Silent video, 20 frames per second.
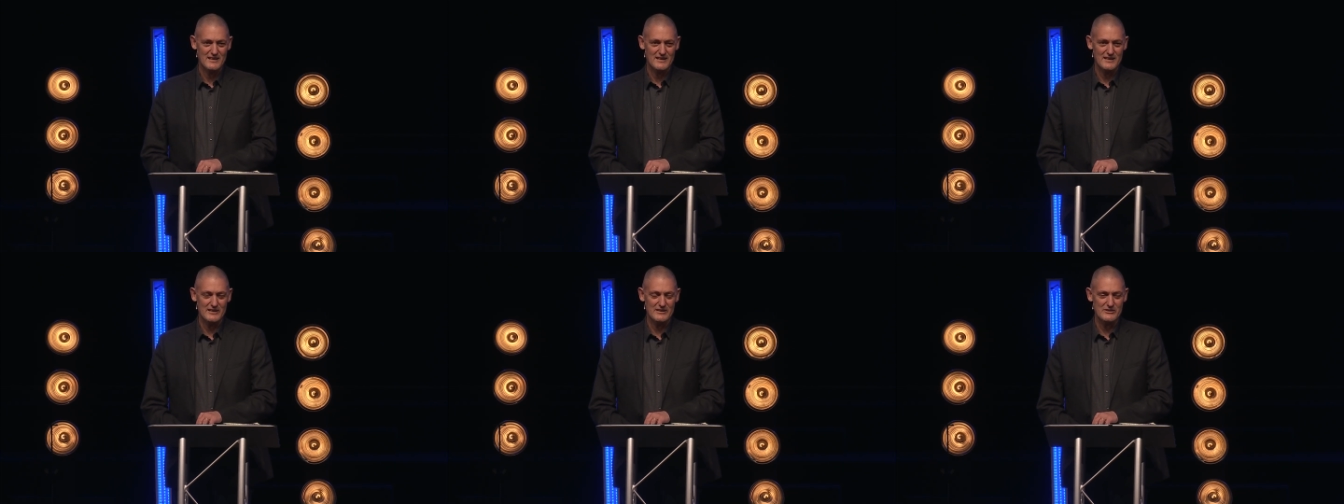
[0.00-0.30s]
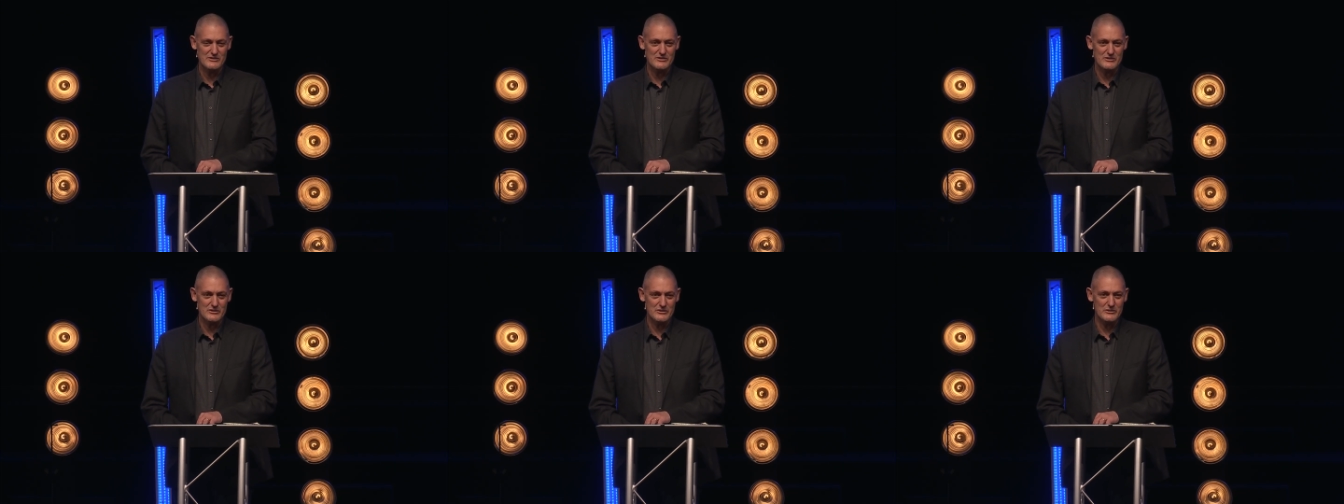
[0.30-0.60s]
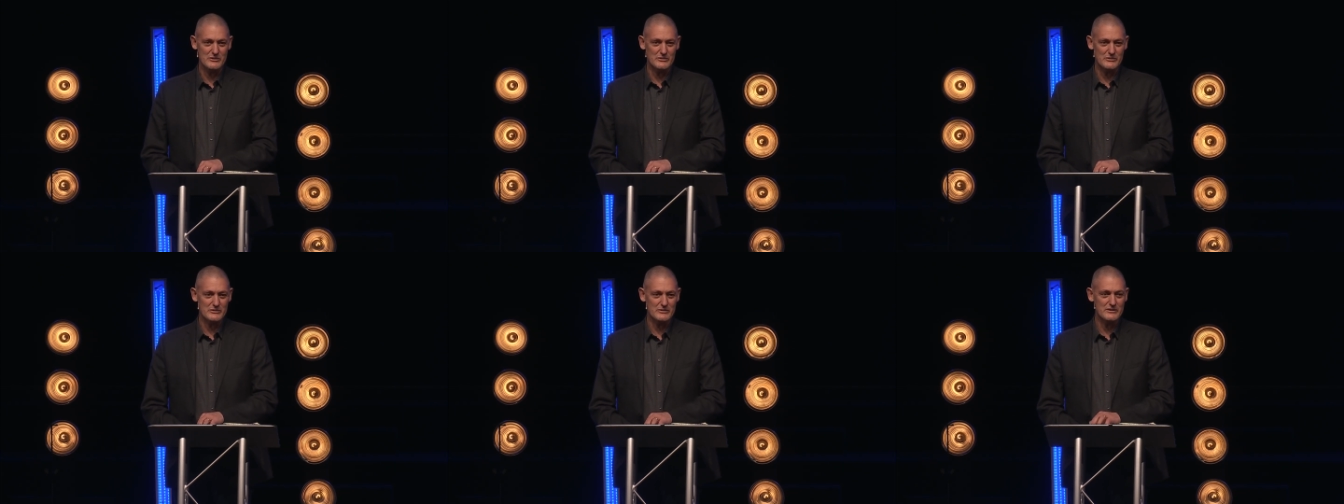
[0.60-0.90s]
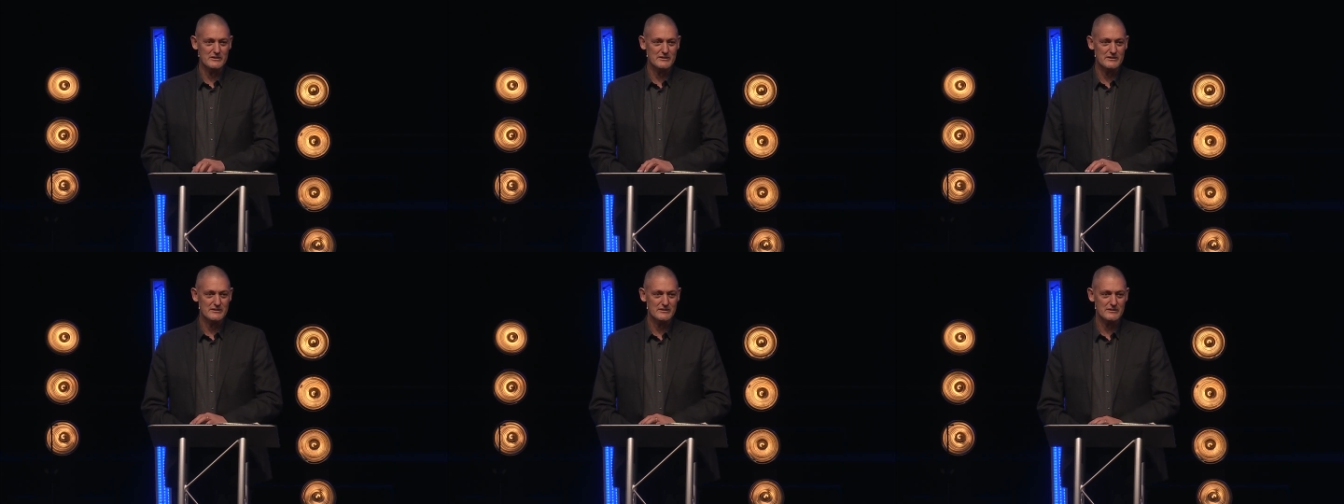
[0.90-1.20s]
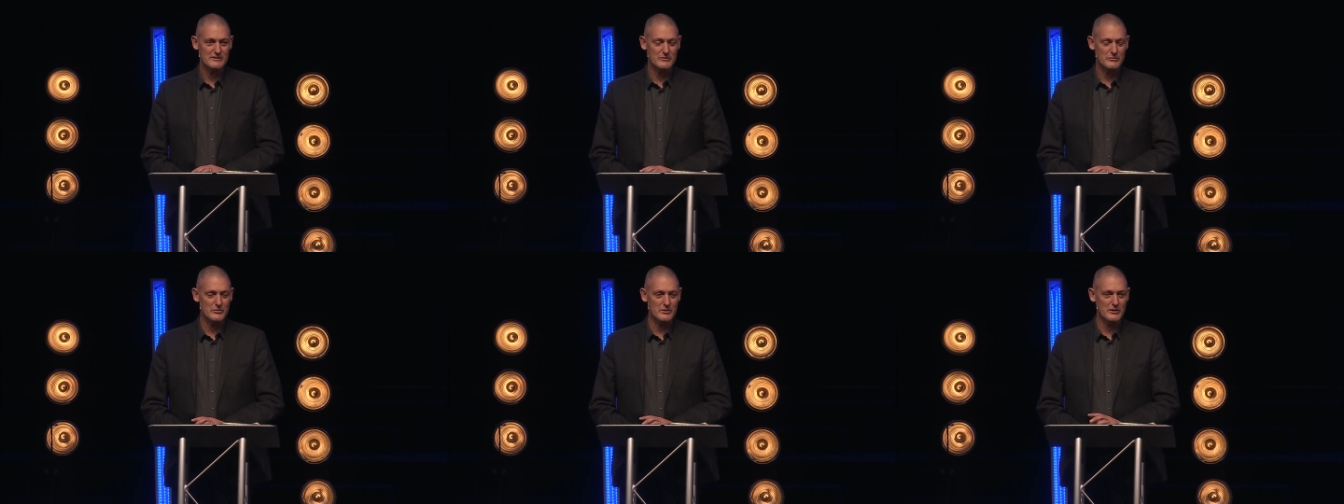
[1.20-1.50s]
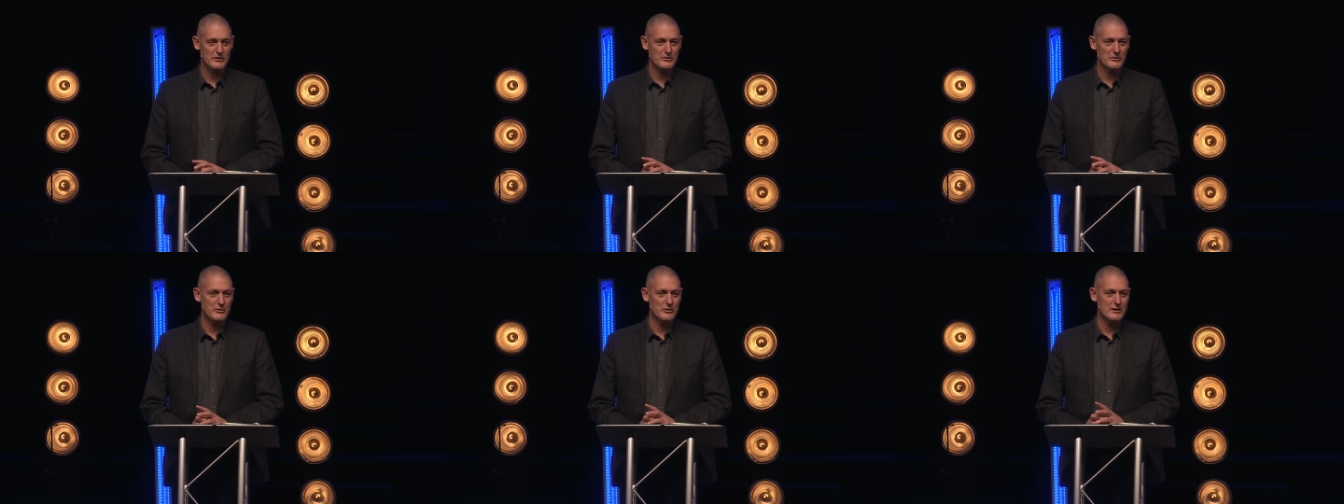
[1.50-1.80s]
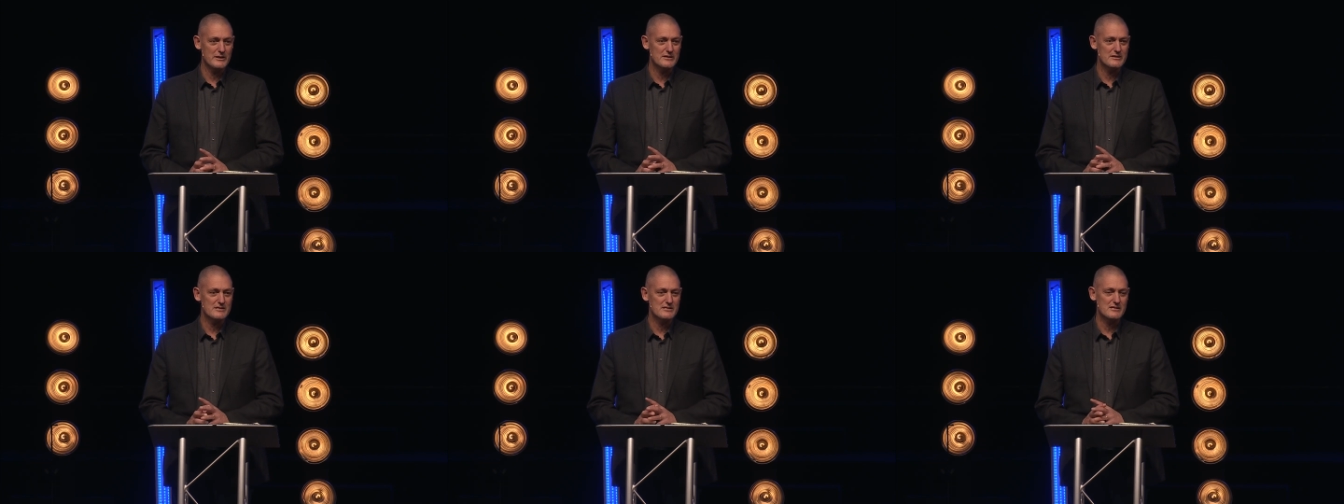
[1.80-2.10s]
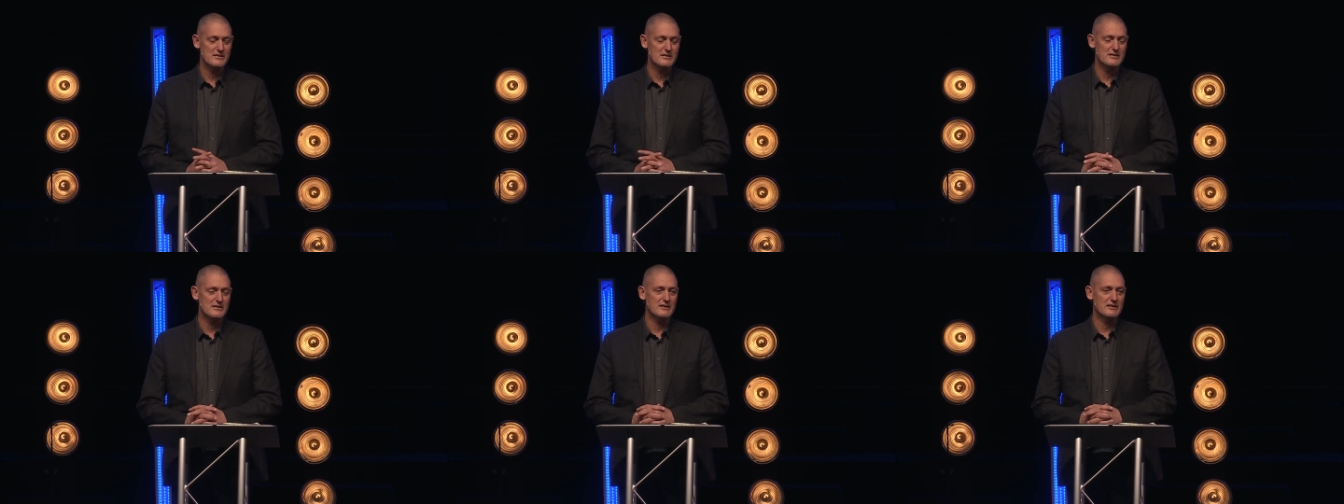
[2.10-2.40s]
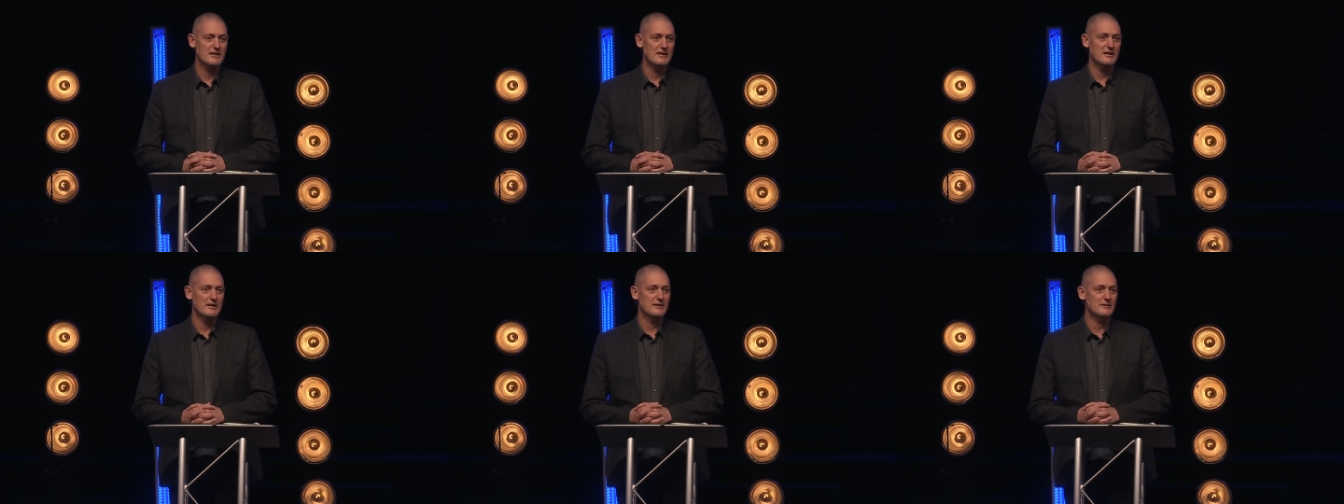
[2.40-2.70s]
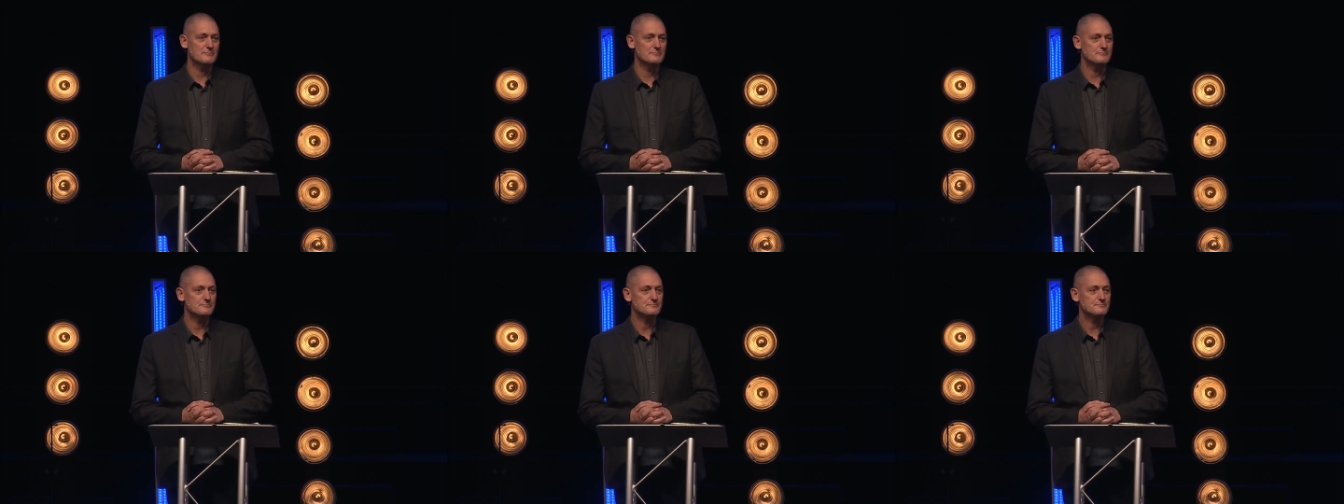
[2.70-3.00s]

And soon we are going to see the King.